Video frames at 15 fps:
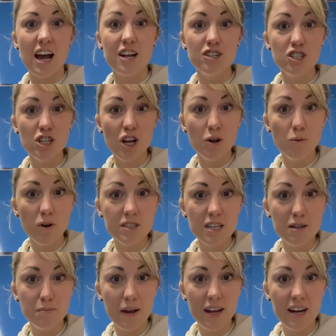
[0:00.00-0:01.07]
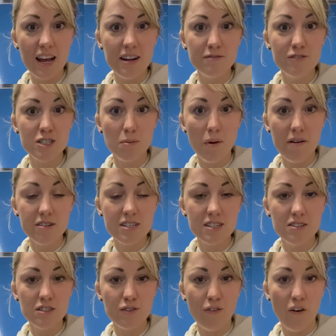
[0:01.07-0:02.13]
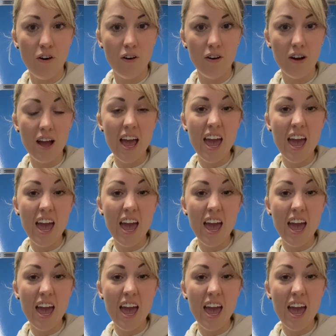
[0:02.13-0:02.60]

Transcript: And do you know what he'd been in to Morrison's for?